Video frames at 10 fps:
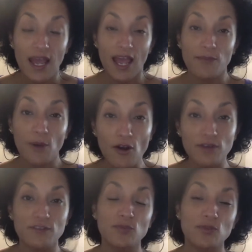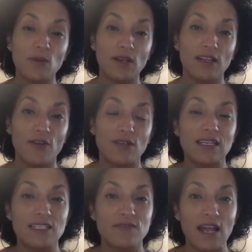And part of super sparkly everything
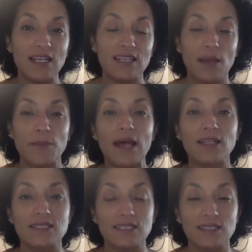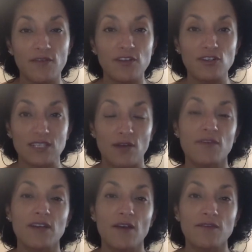is finding that balance and loving yourself
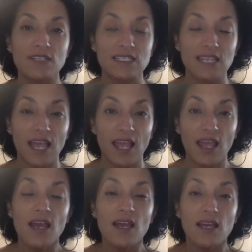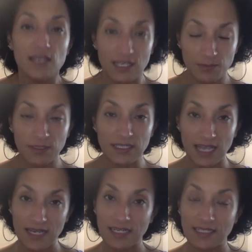enough to say, yes, please,
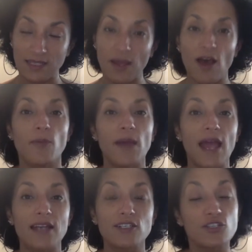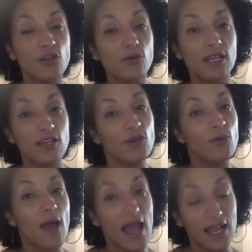I need some help. And no, thank
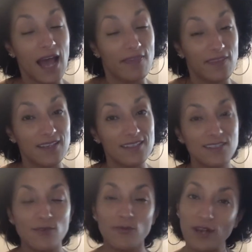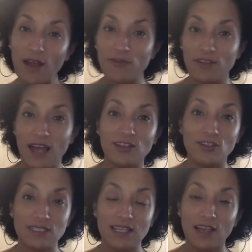you, I got this. Whatever that
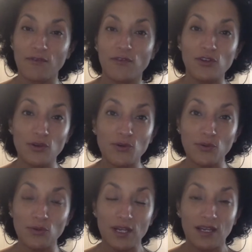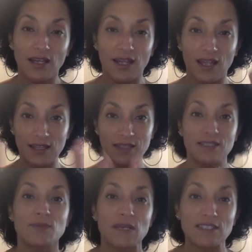looks like for you in
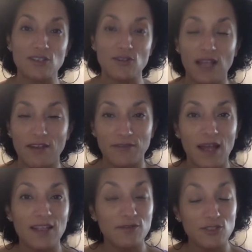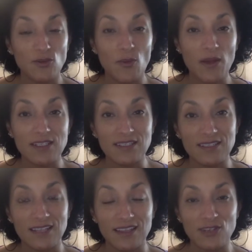this space in your life. I love you so much. There's
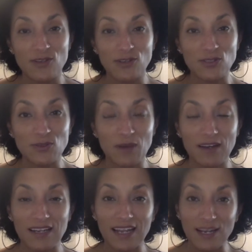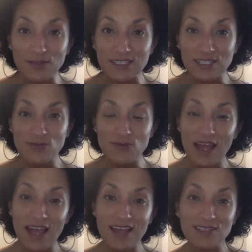nothing you can do about it. And I will see you
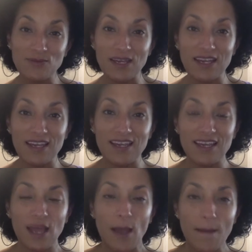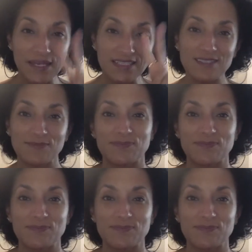next week. Peace.